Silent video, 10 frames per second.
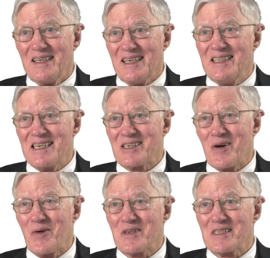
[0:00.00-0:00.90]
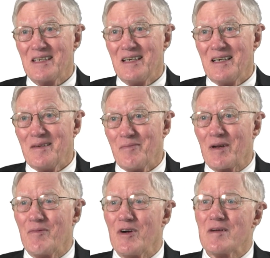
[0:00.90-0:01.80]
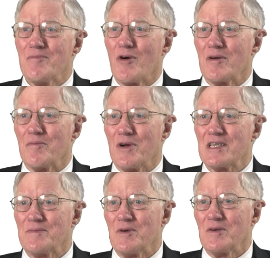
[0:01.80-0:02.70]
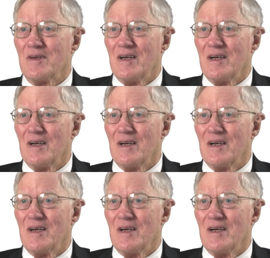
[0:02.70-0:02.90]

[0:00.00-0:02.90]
in this course, but a very important principle